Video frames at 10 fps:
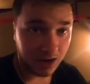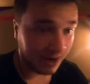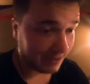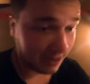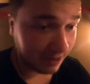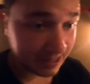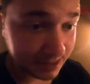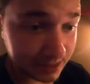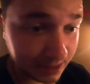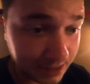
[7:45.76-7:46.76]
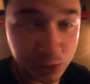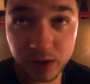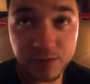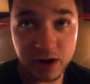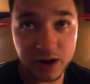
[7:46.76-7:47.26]
All right, that'll last us at least
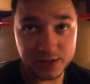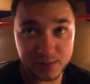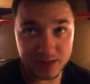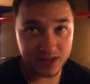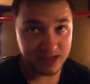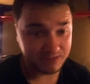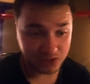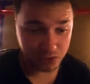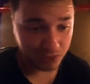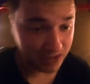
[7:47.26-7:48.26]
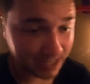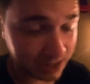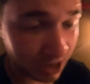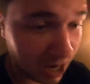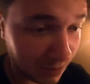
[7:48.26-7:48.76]
twenty-four hours, maybe two
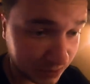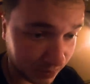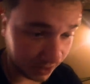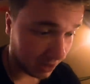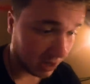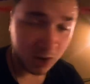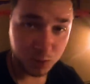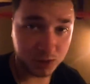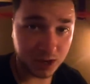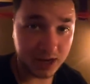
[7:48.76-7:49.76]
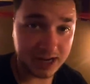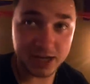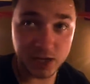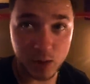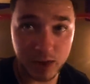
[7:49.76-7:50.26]
days tops, but we're gonna
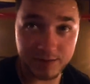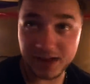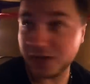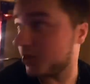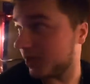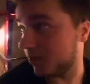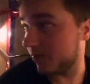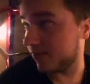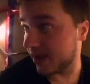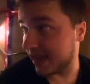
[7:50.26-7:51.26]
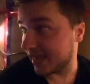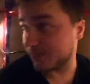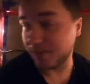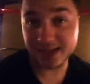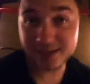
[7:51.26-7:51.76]
need to go out eventually. We've got
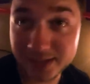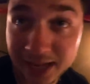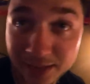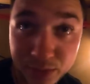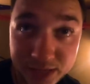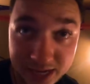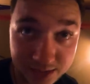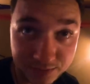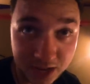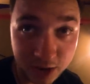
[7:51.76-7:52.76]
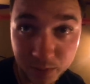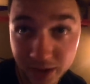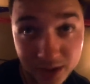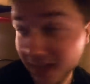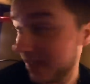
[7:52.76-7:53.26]
gas masks and protective gear,
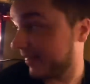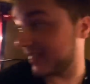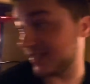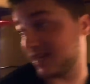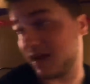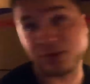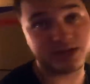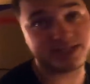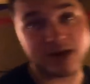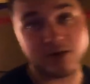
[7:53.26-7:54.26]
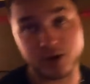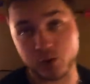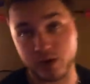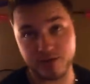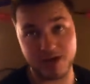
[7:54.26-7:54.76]
but like I said, I put us down on a
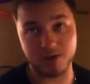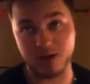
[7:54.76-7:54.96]
twenty-four hour